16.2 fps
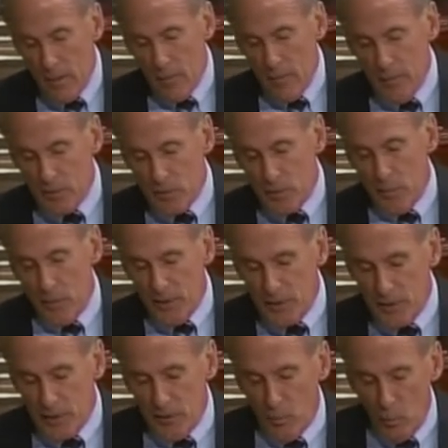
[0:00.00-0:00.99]
But, Mr.
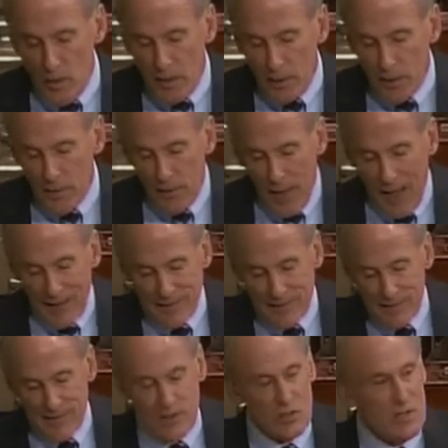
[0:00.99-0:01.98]
President, we cannot
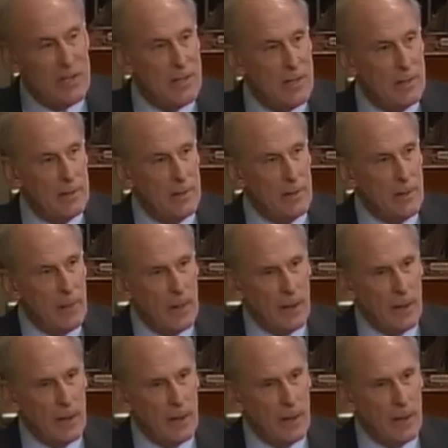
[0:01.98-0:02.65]
succeed